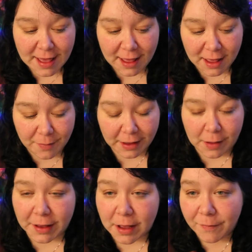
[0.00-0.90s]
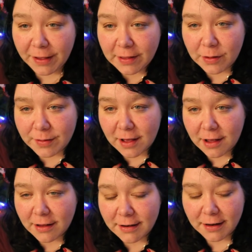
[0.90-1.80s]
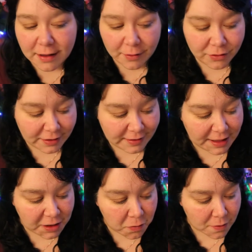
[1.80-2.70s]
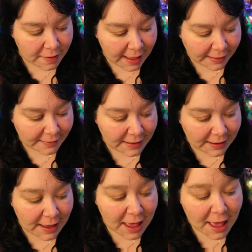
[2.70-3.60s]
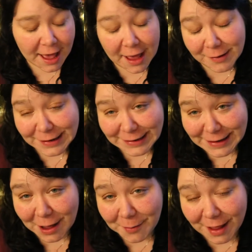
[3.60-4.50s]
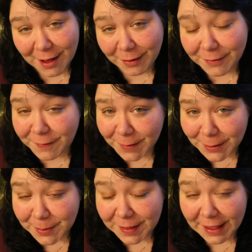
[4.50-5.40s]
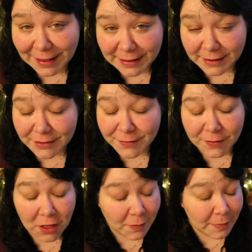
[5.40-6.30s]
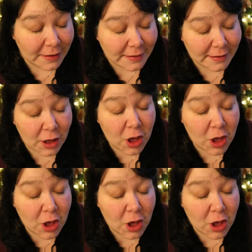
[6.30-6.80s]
I got my comfy clothes on. I was just sitting, relaxing. I wanted to come now and film the end of Vlogmas